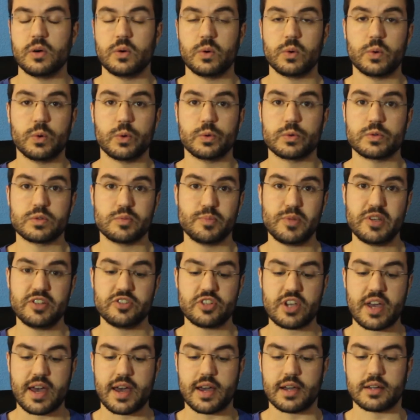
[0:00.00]
or
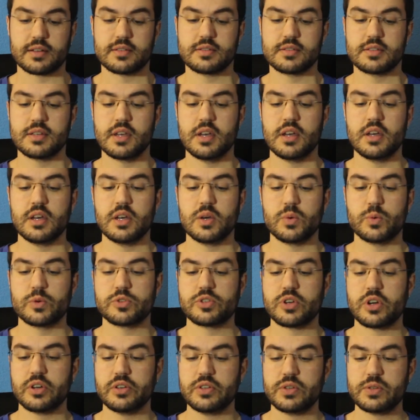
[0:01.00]
speech acts
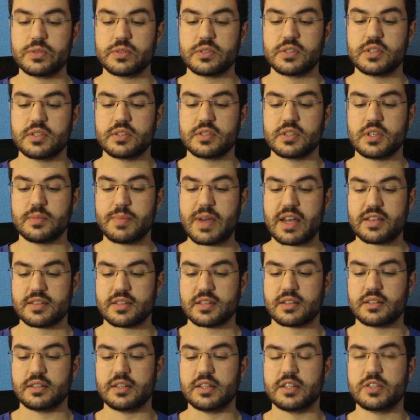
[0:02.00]
which are used
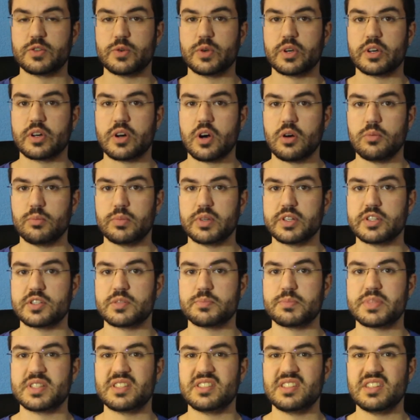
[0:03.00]
systematically to
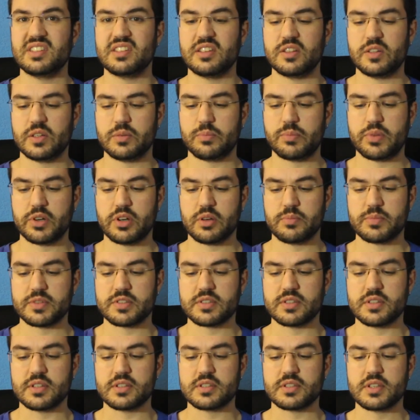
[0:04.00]
accomplish particular
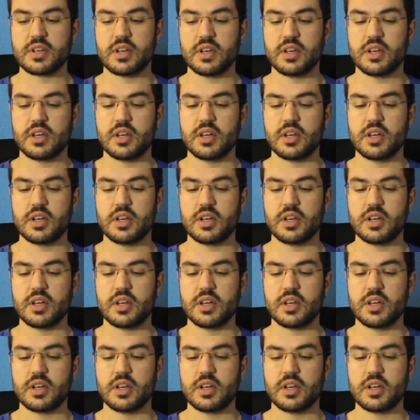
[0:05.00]
purposes.